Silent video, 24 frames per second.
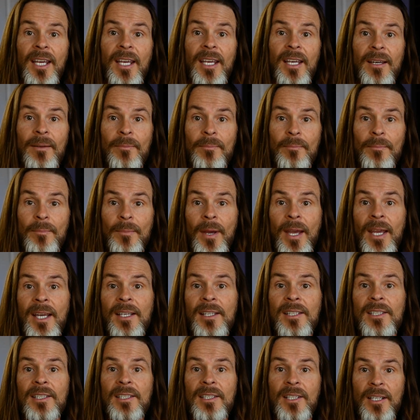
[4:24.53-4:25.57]
it
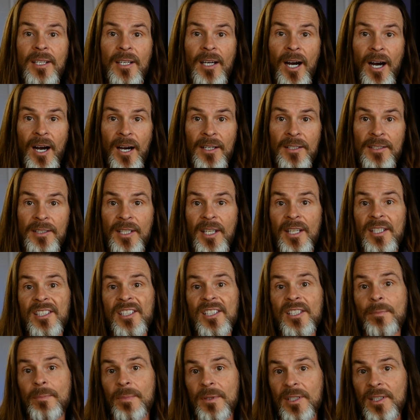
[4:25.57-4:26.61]
makes the content
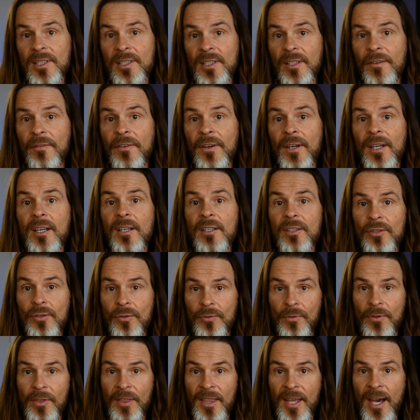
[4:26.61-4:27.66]
specific
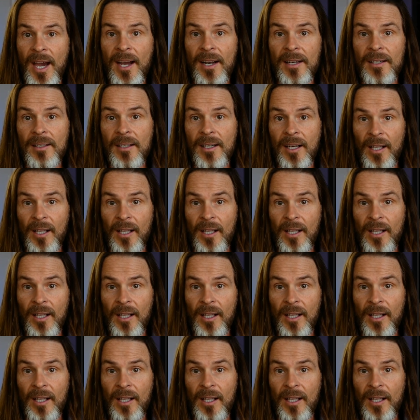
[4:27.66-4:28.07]
to that